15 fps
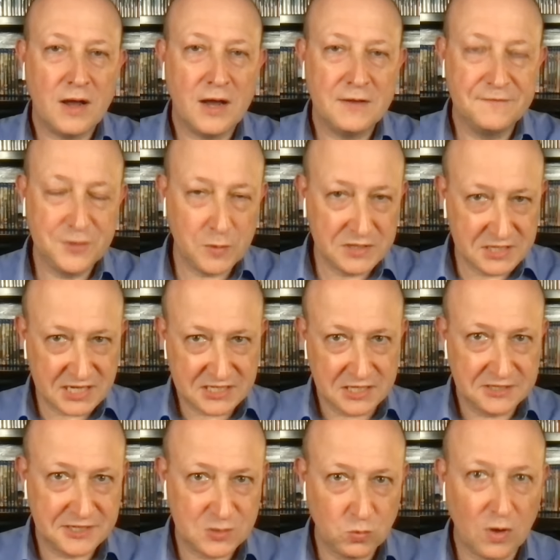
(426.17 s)
viewing
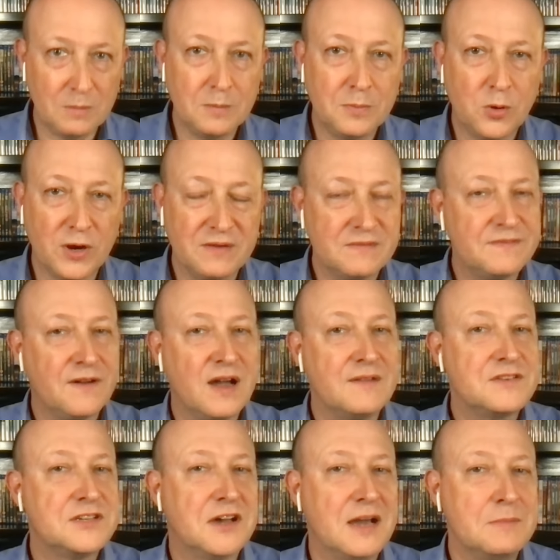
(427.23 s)
distance is
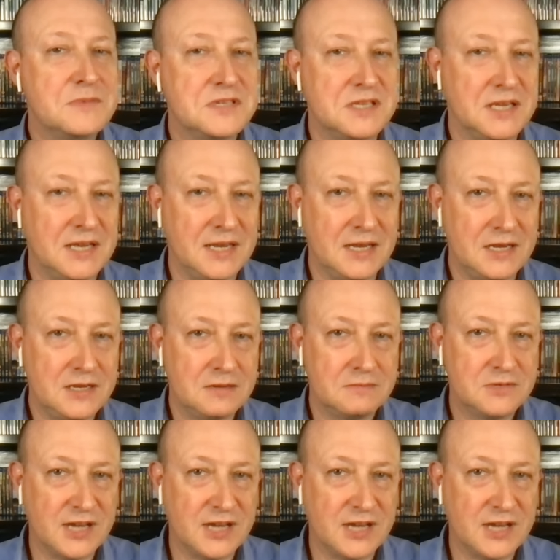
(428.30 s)
1.5 times the